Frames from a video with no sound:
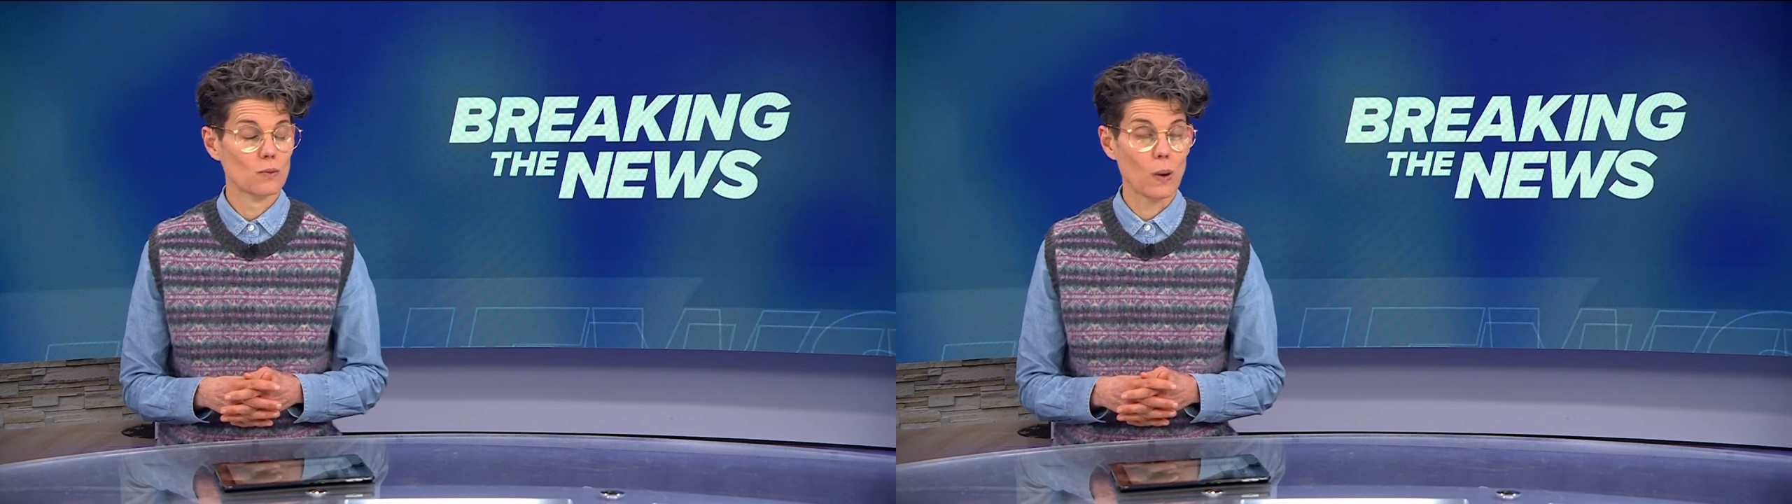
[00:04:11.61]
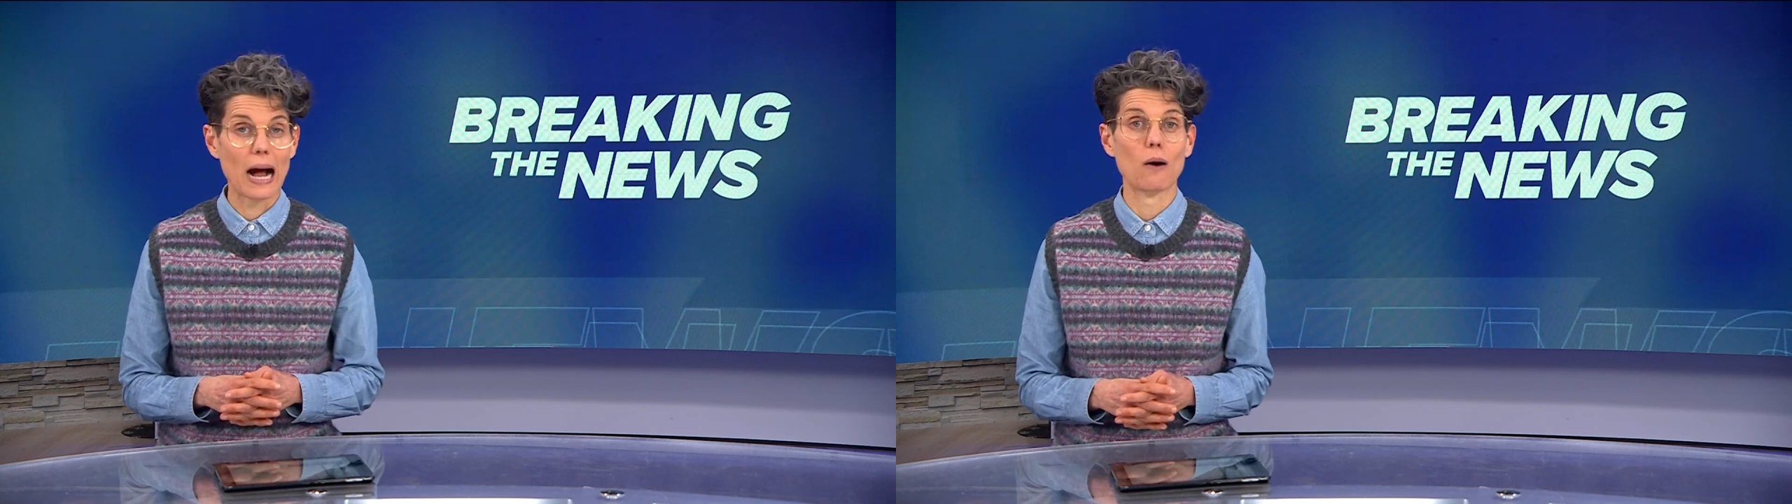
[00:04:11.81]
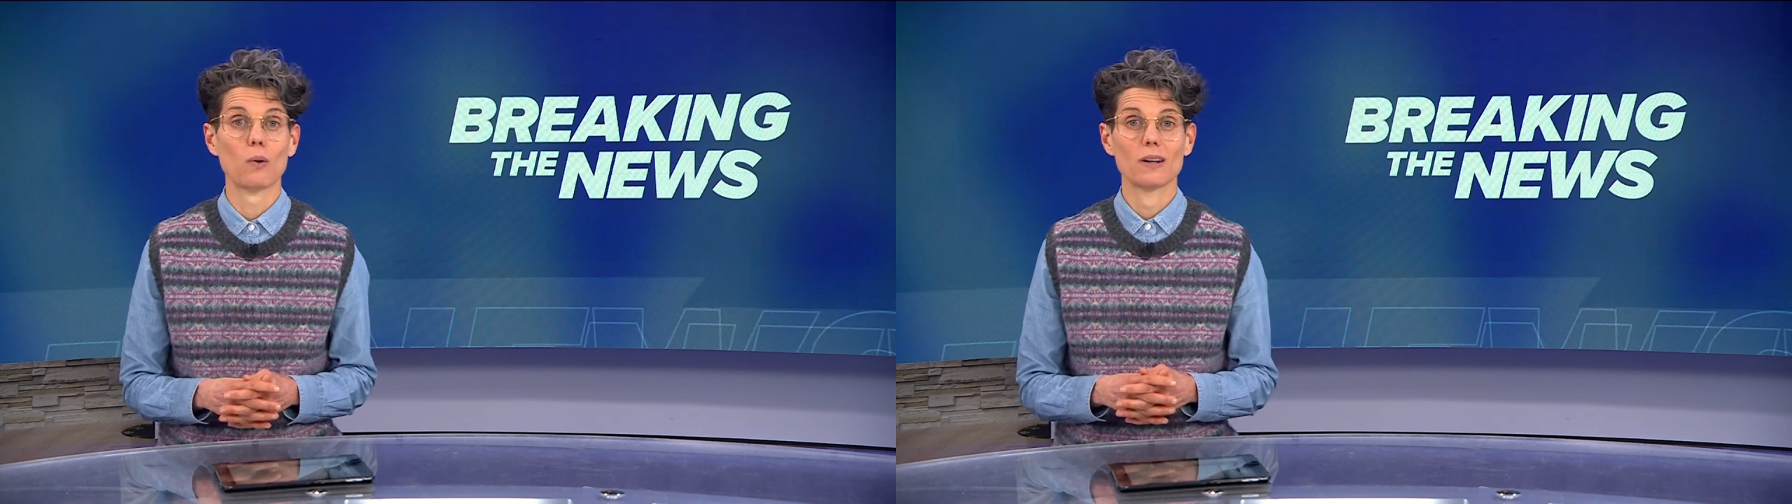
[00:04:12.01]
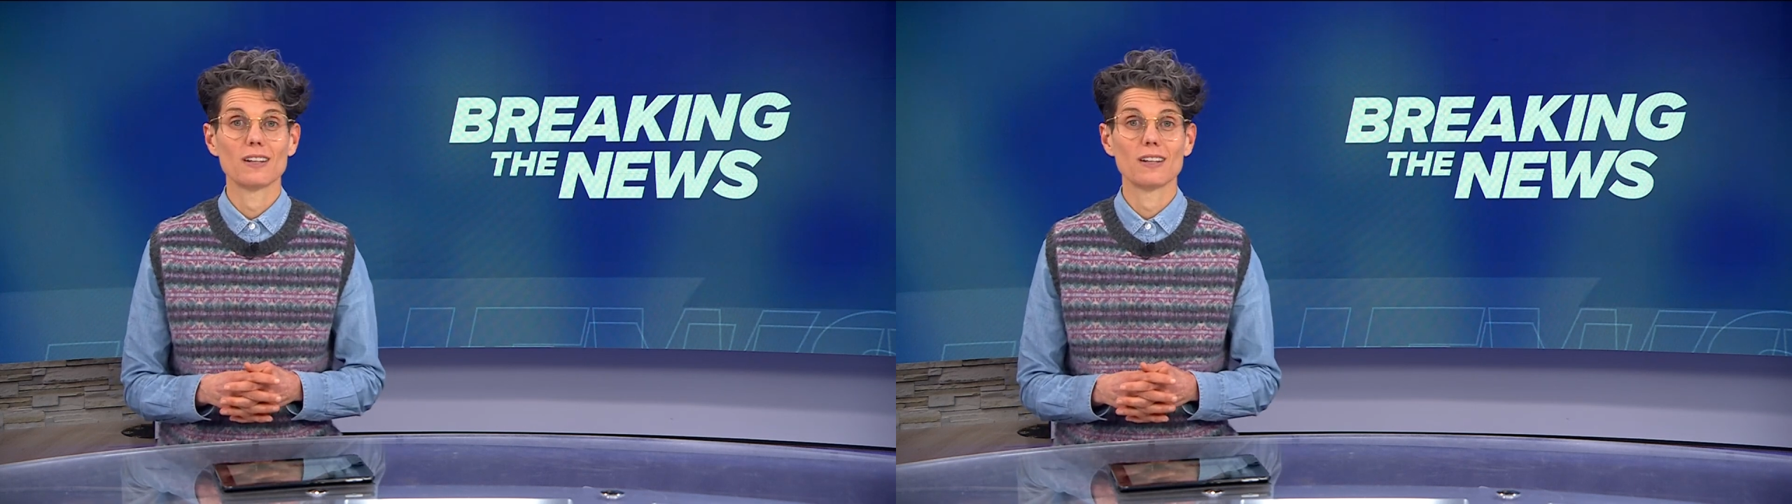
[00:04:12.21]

Wow.